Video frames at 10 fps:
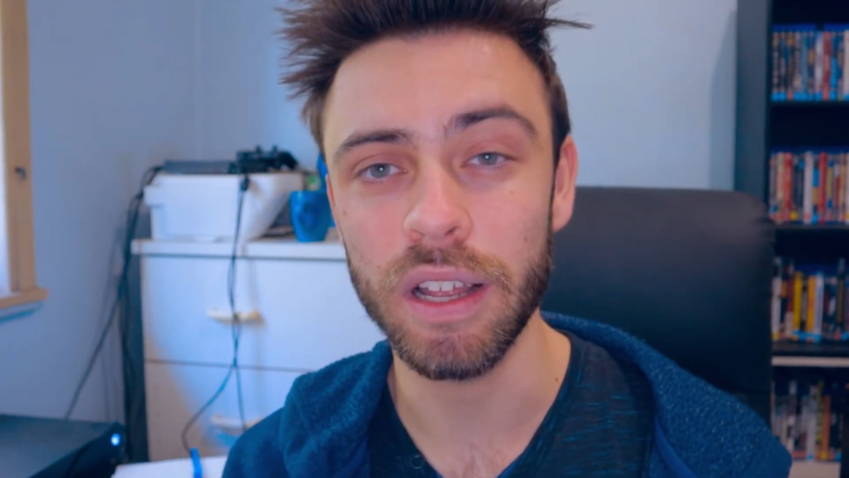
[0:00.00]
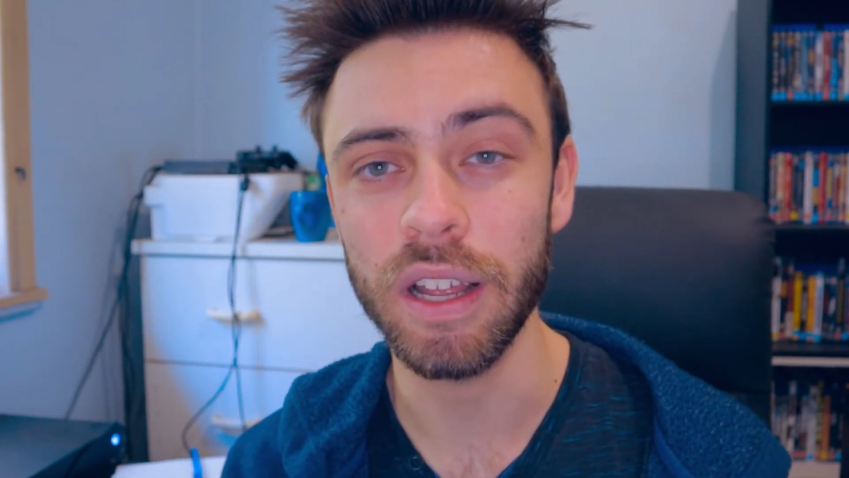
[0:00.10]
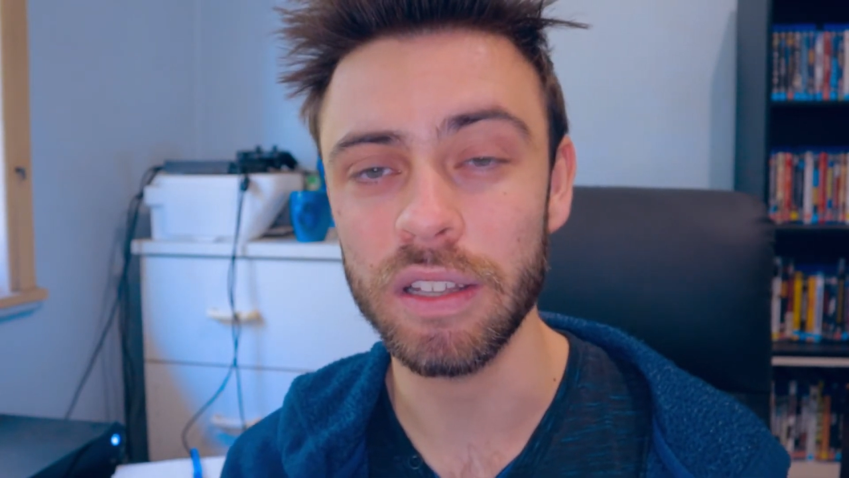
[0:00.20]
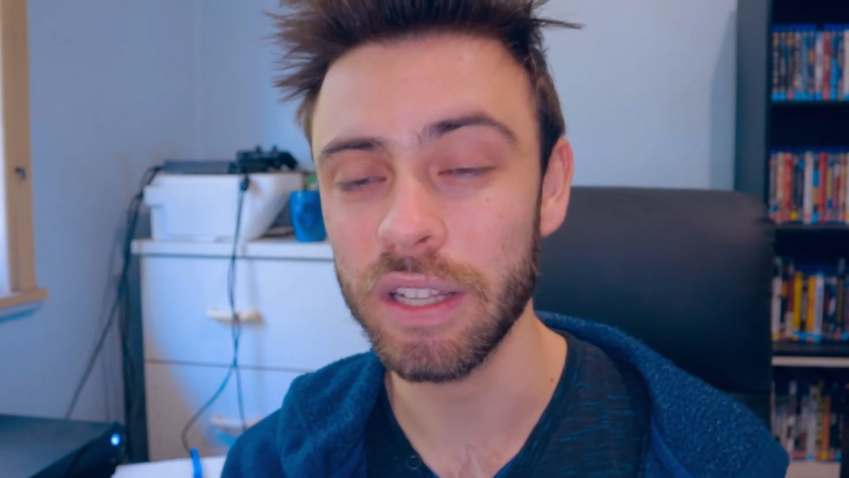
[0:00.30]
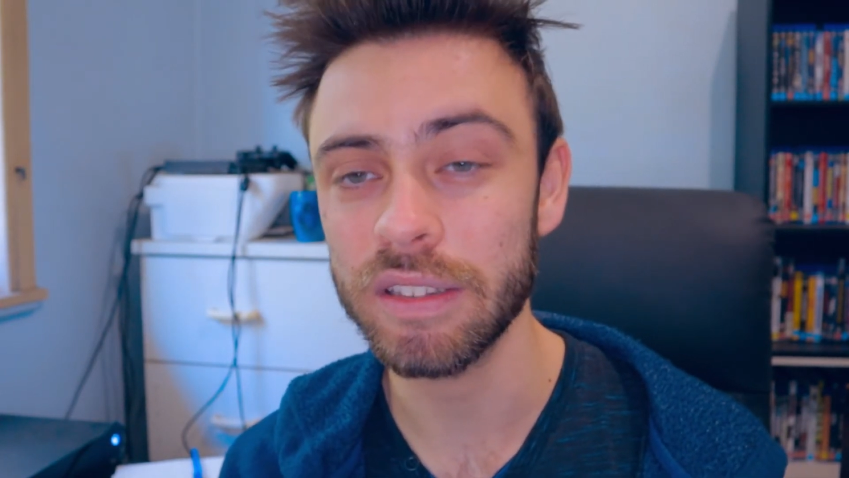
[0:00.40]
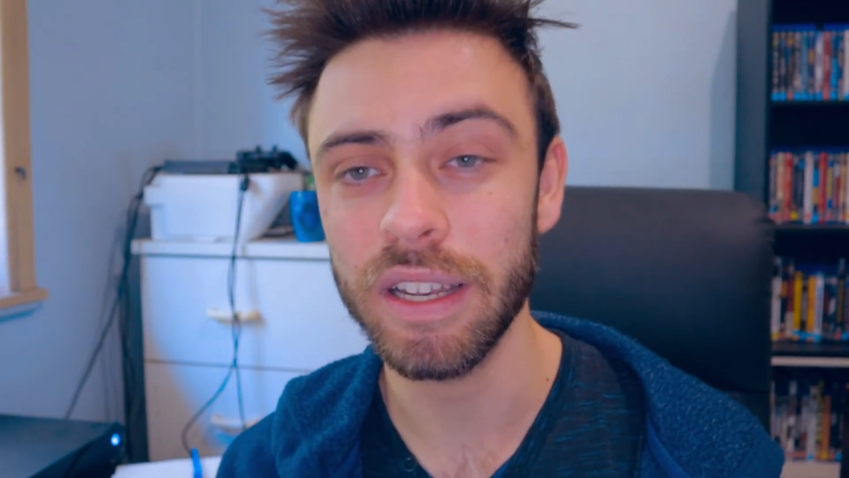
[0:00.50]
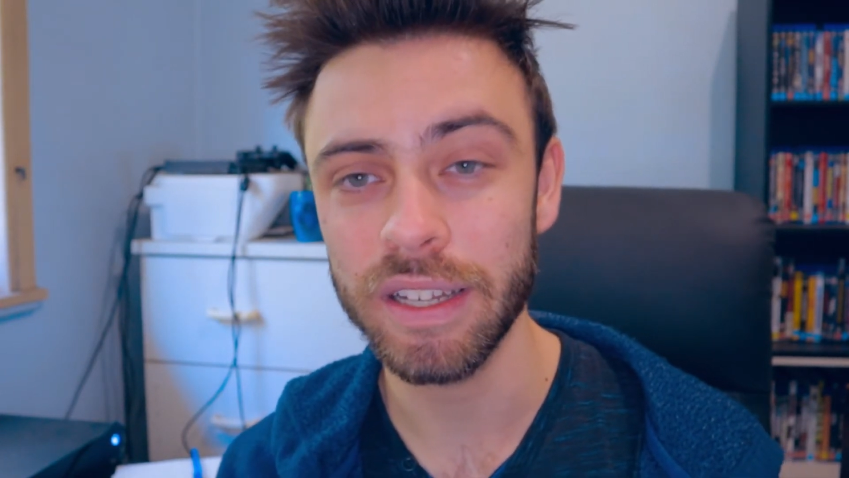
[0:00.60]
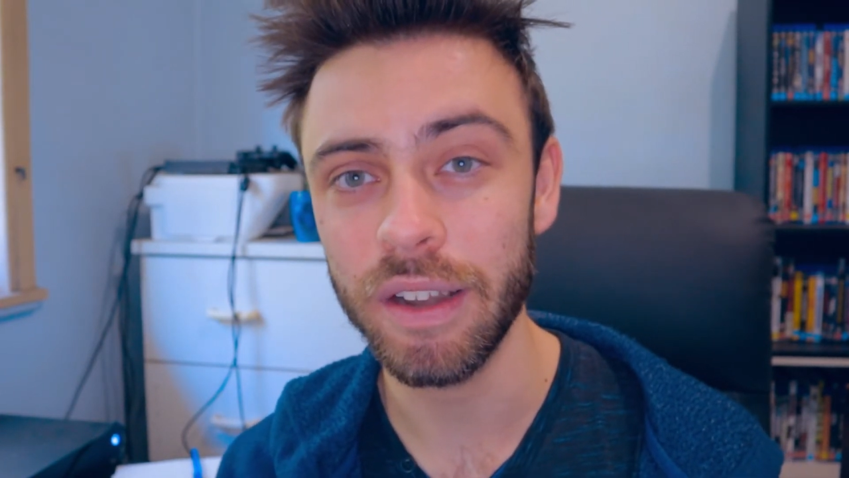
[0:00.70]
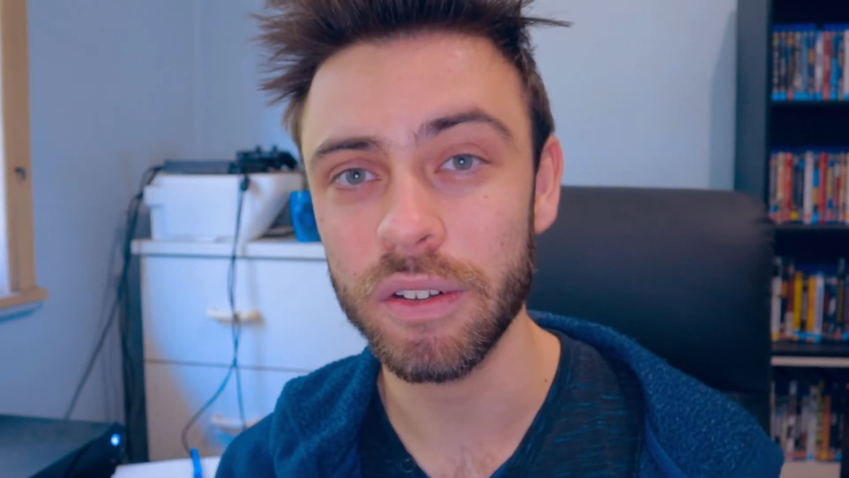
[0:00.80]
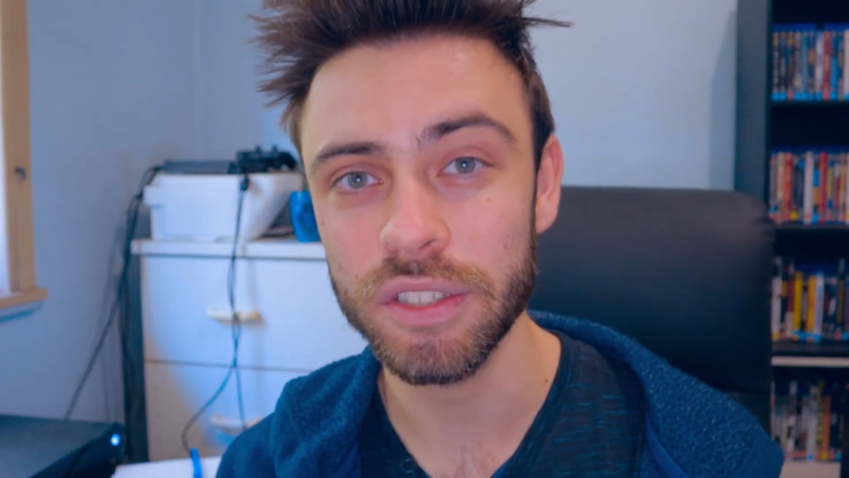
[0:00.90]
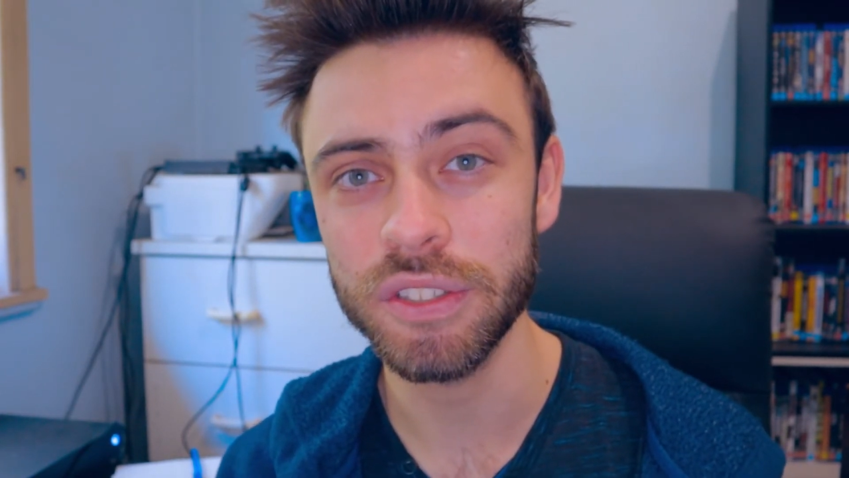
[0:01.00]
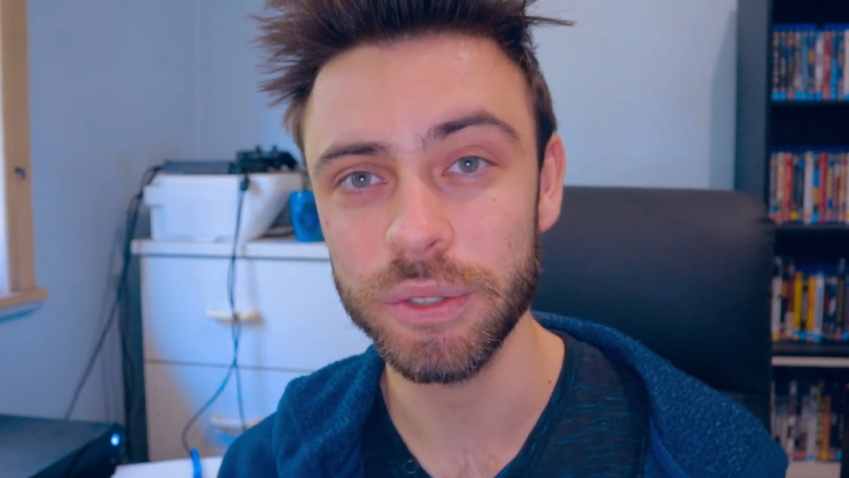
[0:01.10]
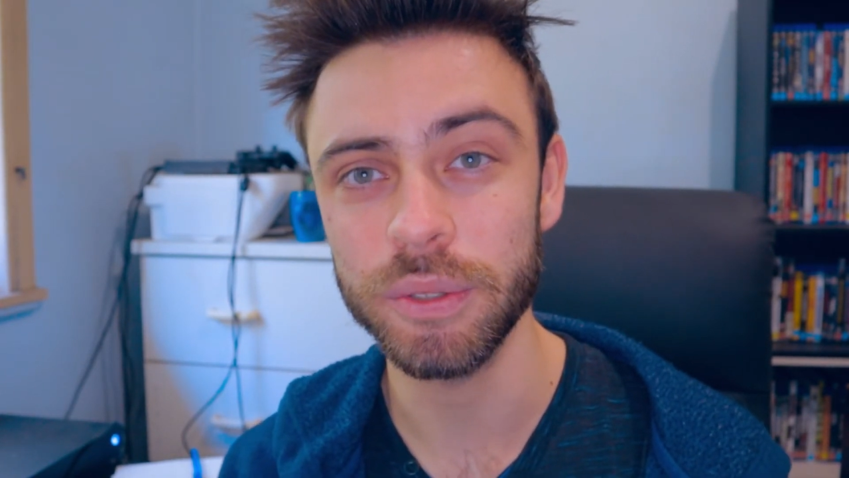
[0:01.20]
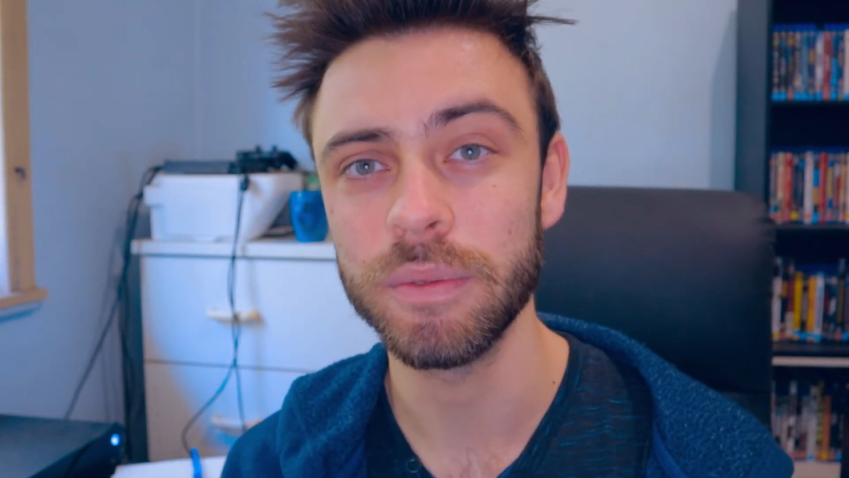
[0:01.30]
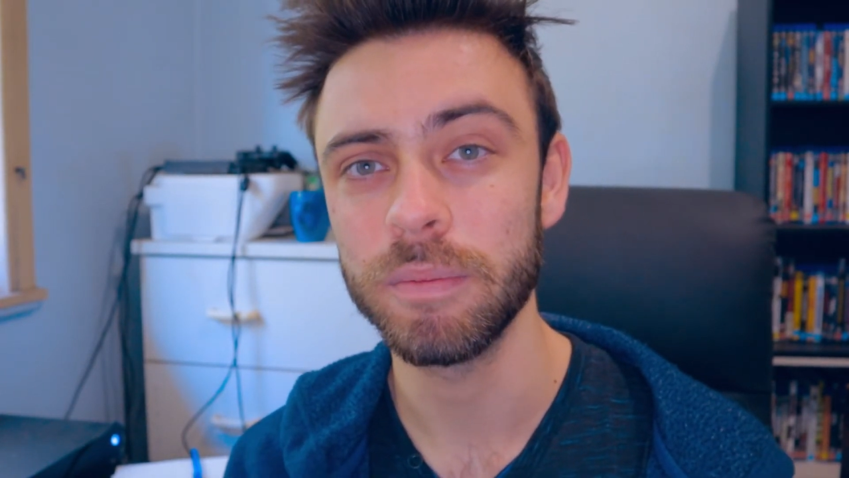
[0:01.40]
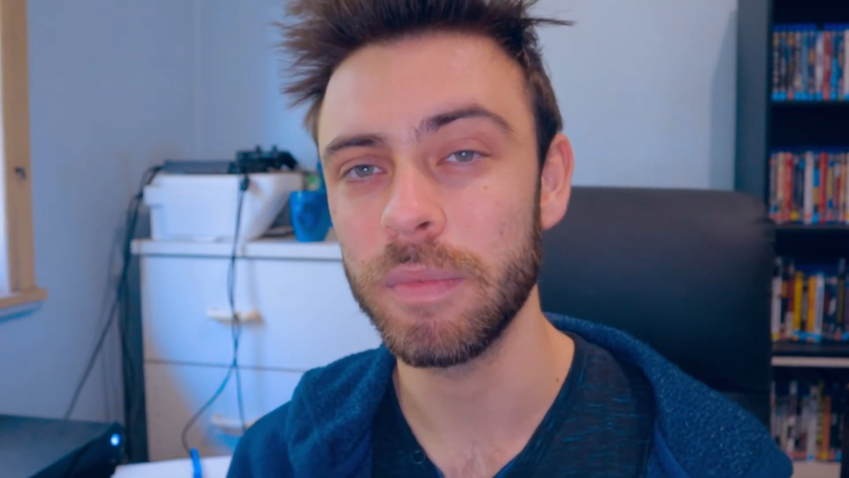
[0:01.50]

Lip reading: I like that character too.